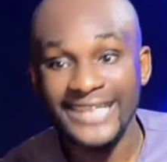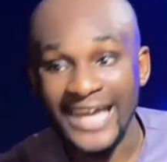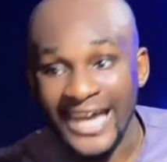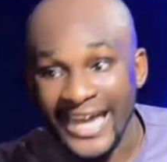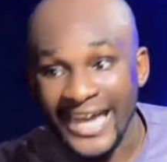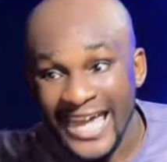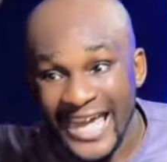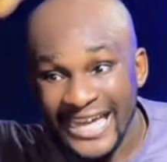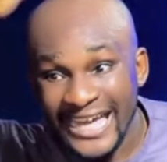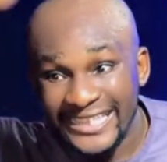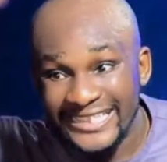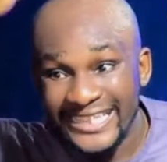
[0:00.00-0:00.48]

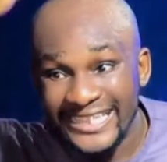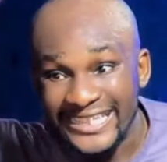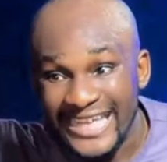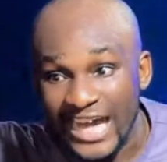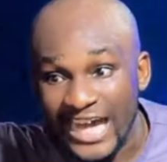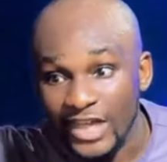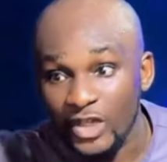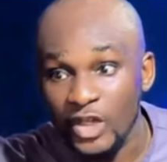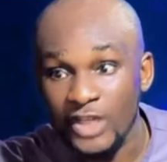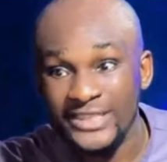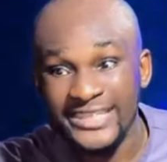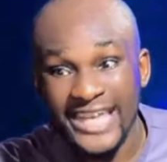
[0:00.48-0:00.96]
Now head that
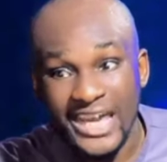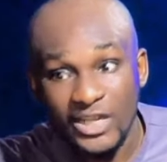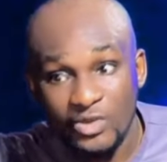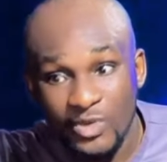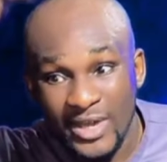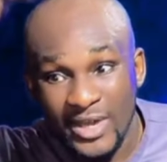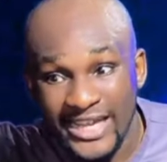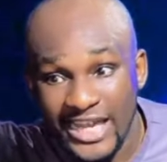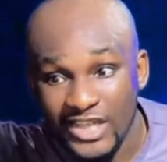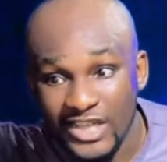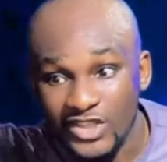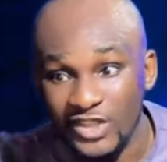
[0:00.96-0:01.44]
they anoint,
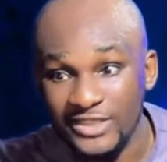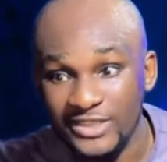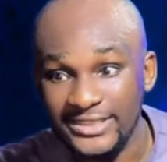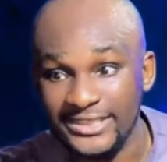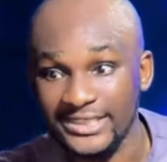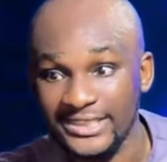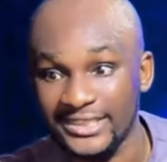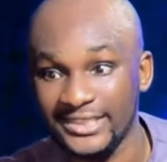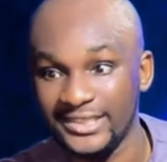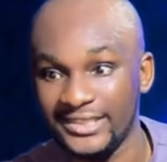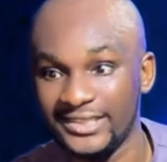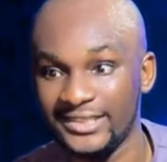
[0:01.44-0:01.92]
head will get
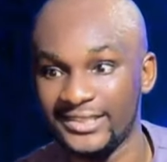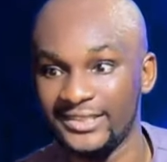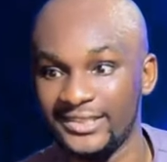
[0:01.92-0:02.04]
something.